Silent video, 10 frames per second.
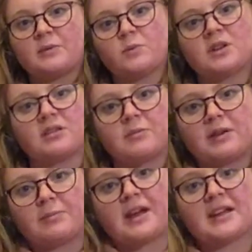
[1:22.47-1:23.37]
With
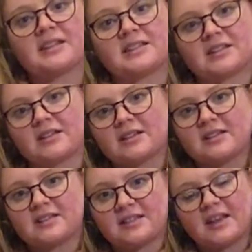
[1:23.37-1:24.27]
me, bass,
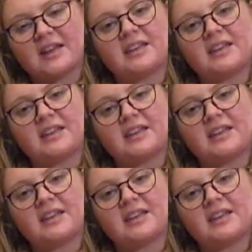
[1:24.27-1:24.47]
snare.